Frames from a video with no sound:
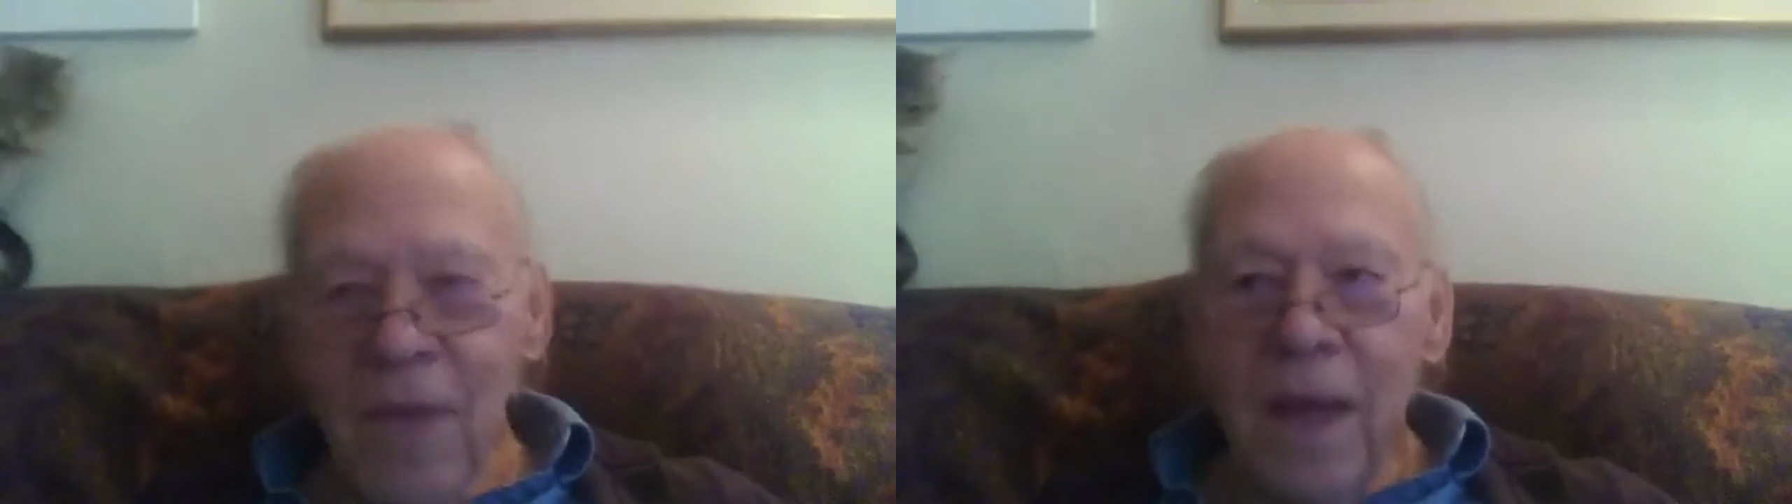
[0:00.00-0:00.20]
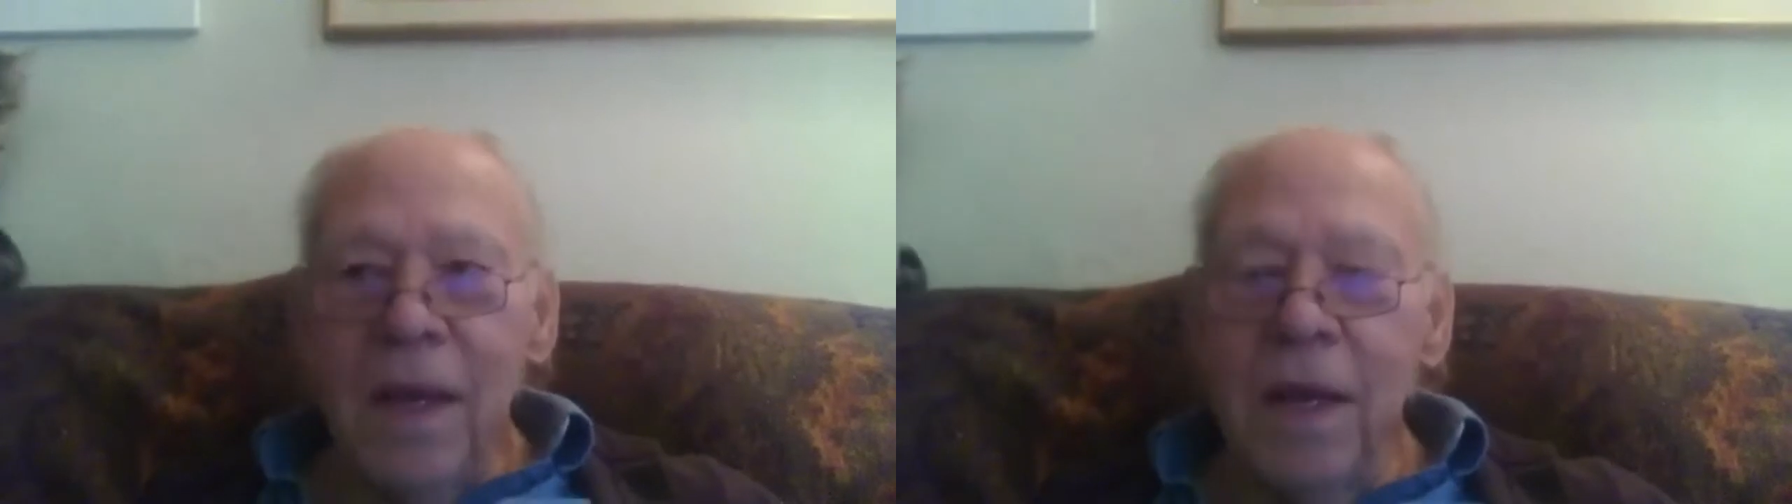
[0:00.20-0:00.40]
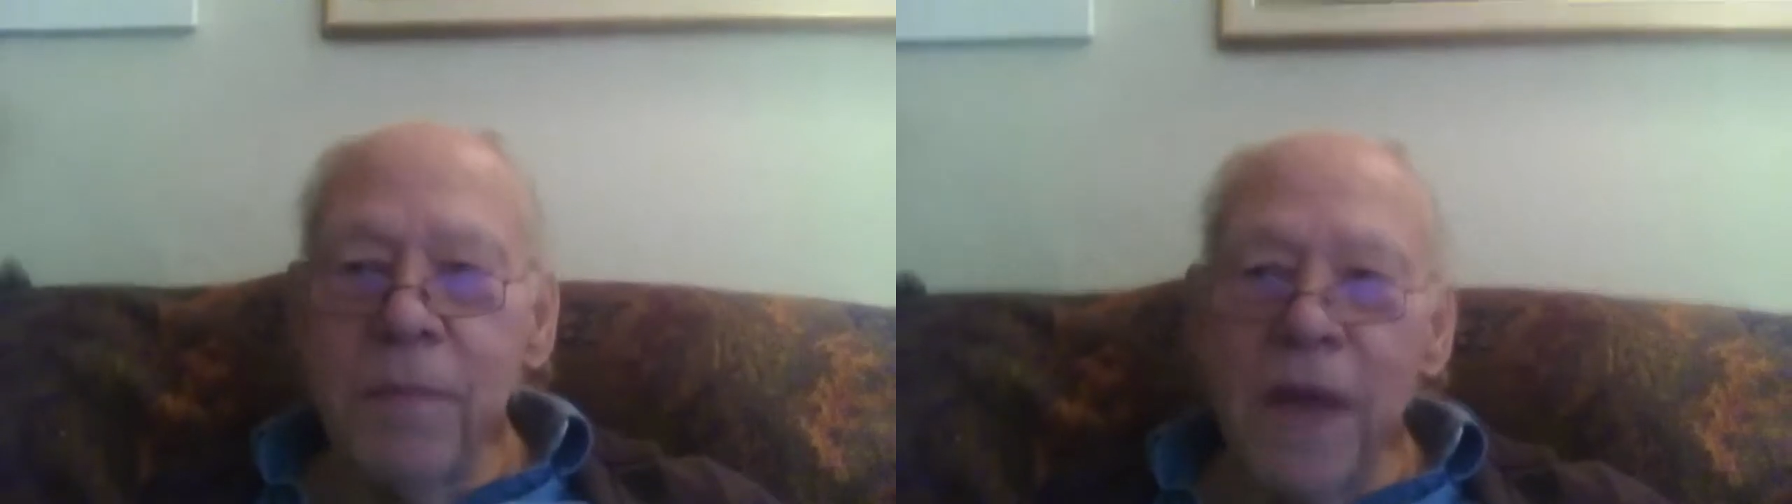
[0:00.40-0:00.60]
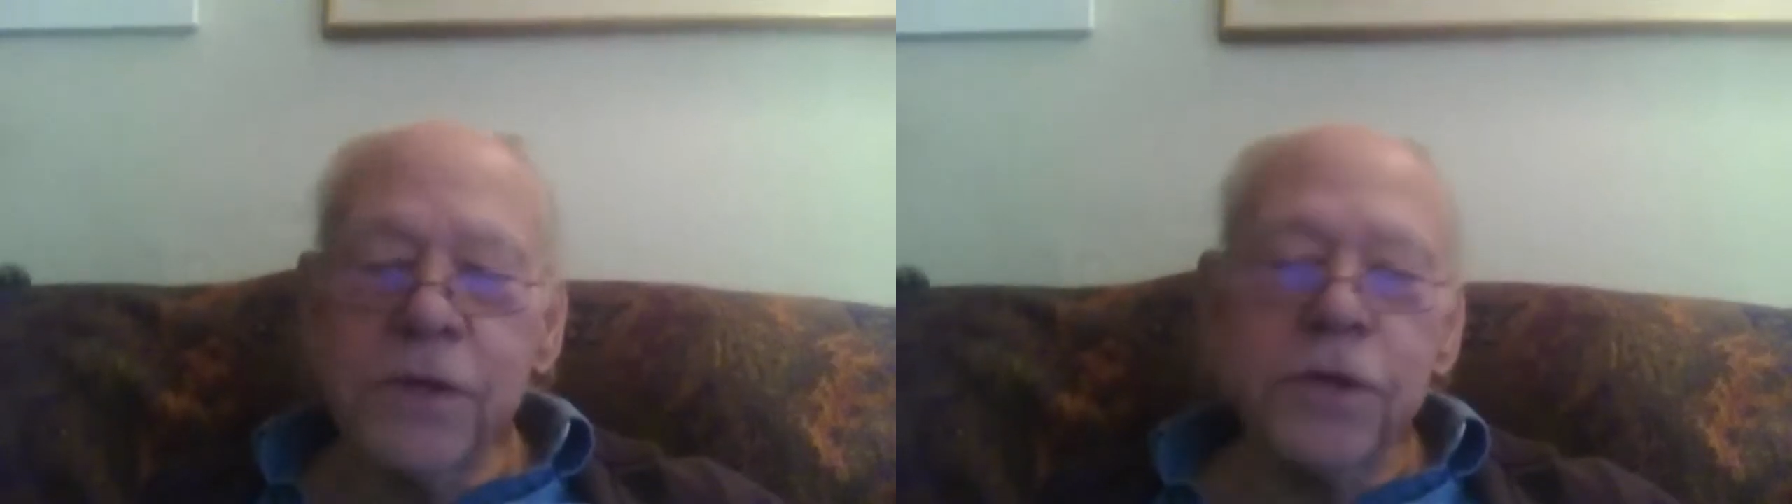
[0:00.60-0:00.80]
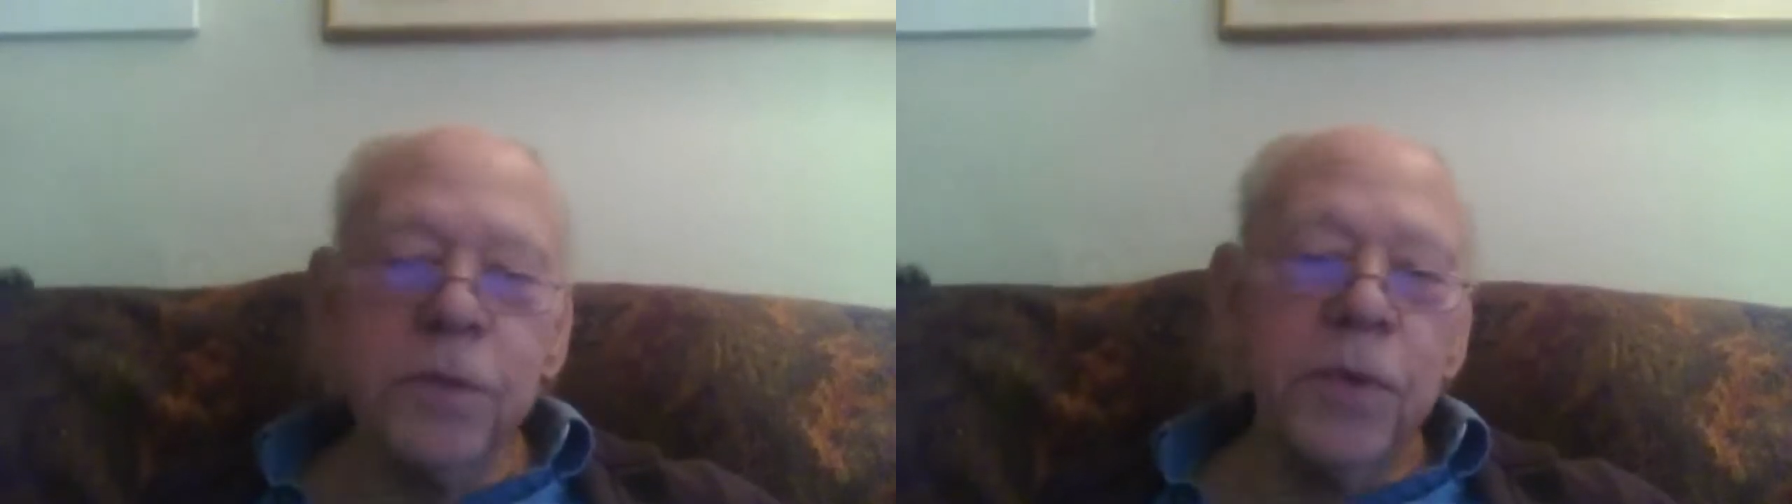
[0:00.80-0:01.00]

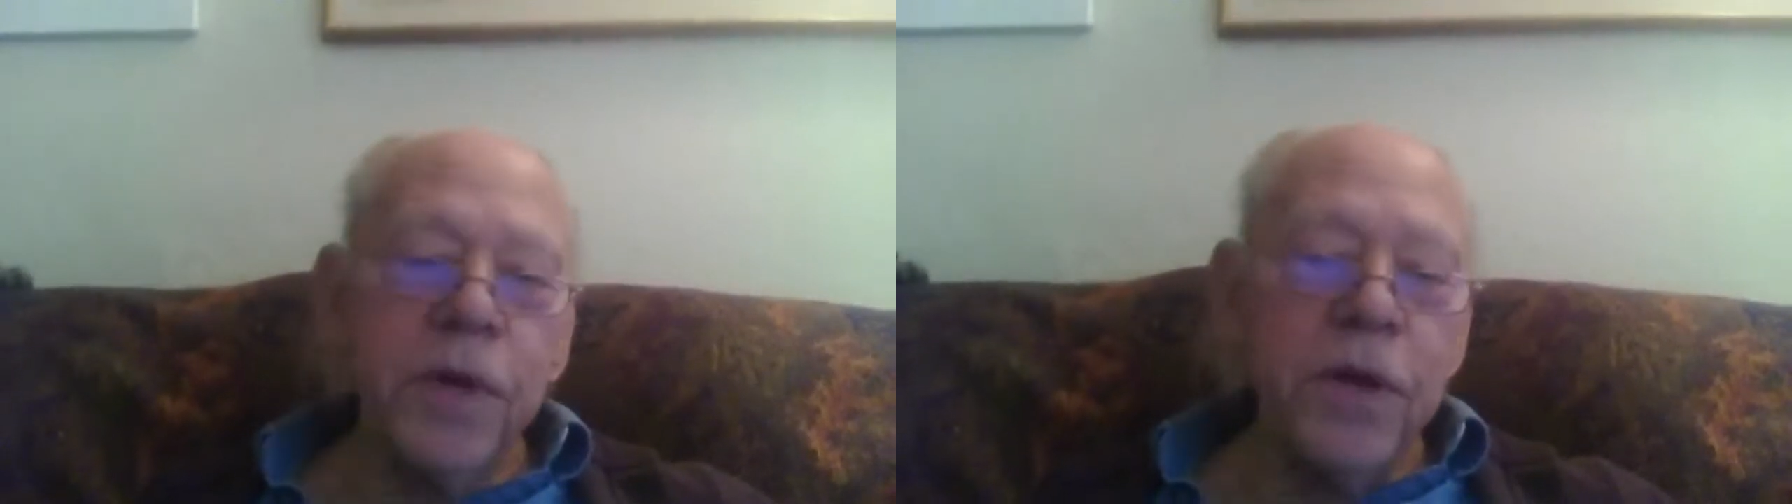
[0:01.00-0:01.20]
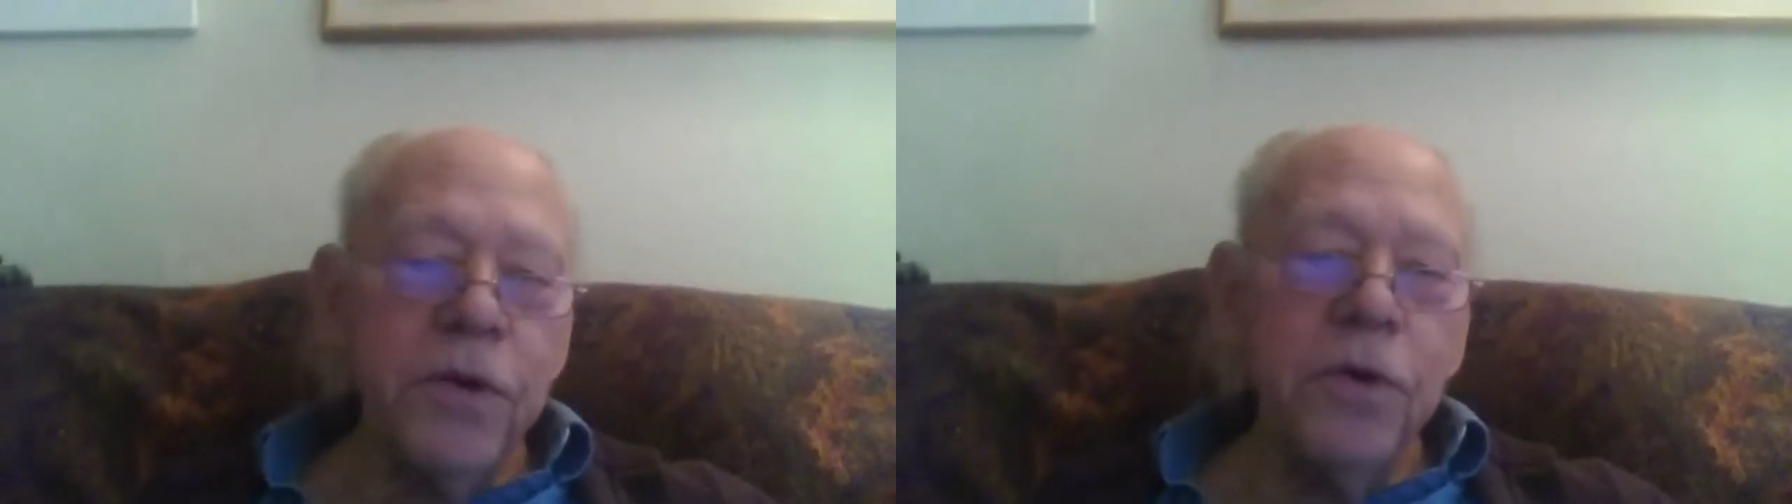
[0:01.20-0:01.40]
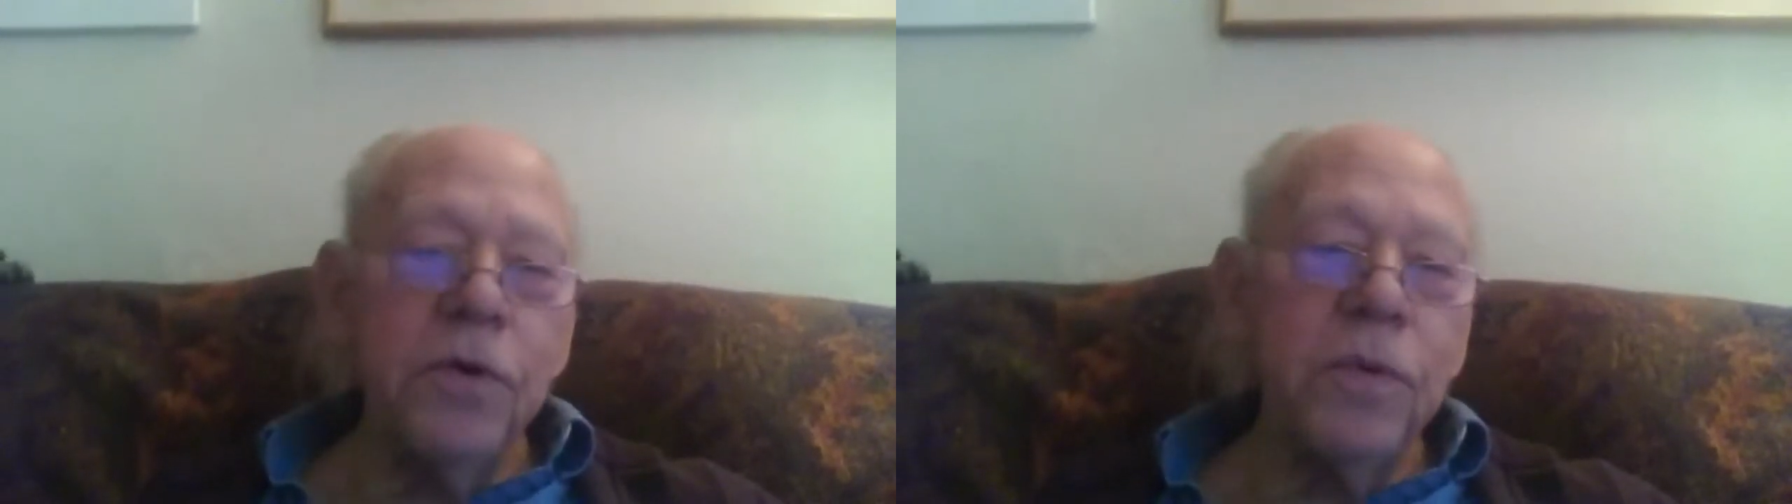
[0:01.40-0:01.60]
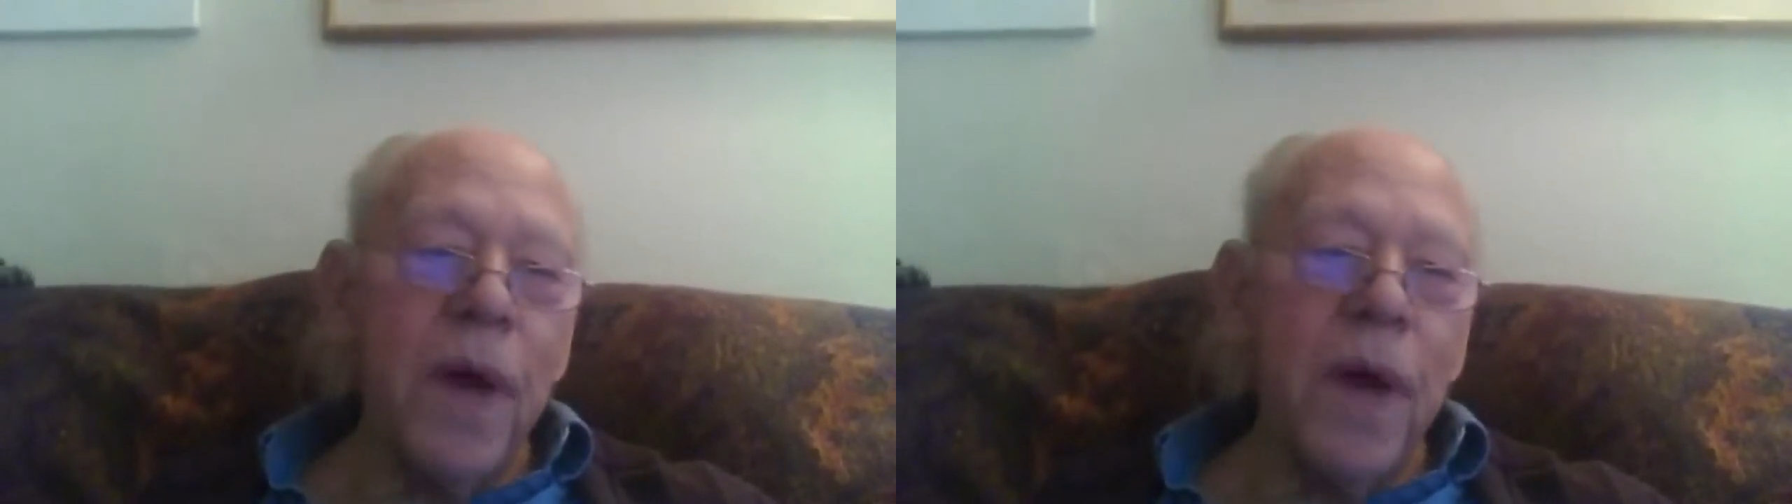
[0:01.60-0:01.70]
Heatmaster is a pretty new